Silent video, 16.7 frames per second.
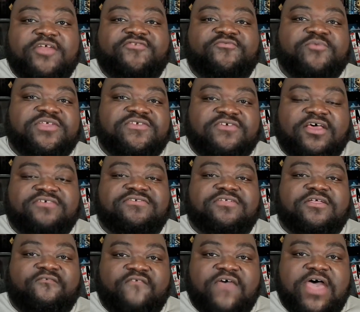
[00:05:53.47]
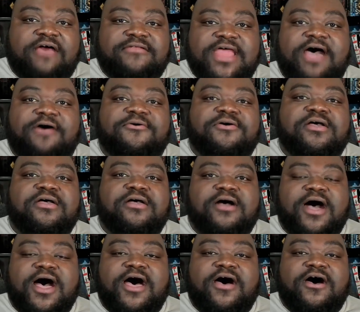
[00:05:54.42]
we just found out
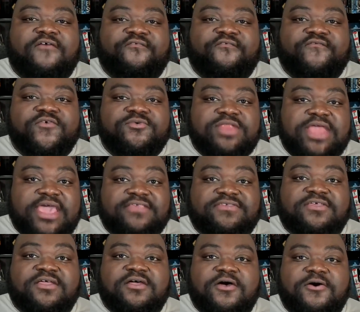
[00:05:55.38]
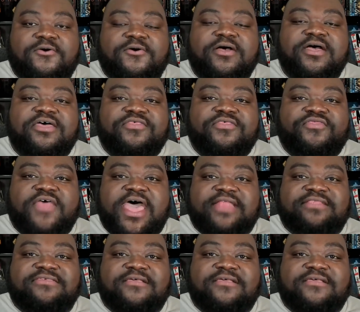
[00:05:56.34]
a few days ago that